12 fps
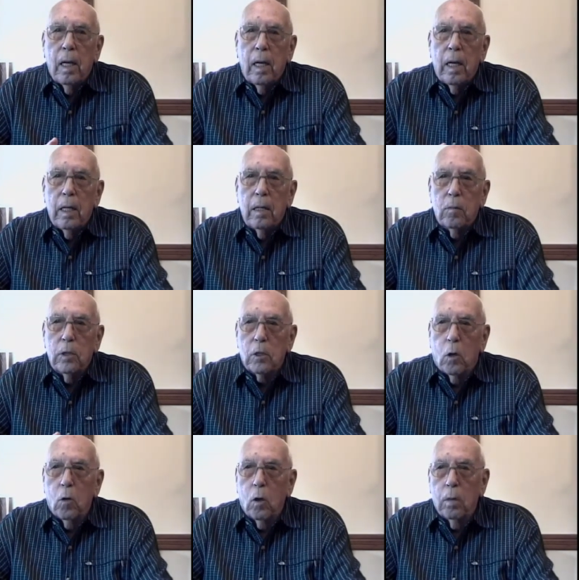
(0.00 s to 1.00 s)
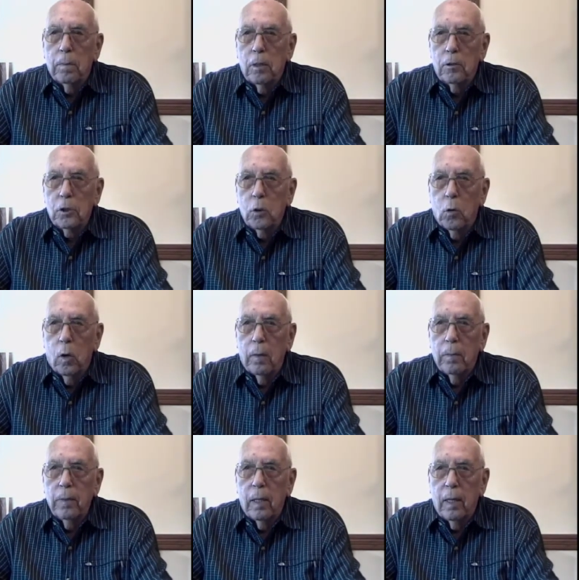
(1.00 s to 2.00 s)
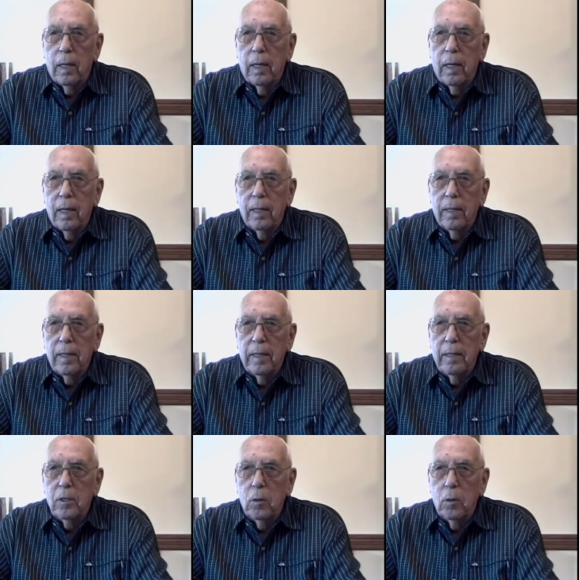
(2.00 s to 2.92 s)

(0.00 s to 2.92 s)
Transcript: and it was a horrible storm. In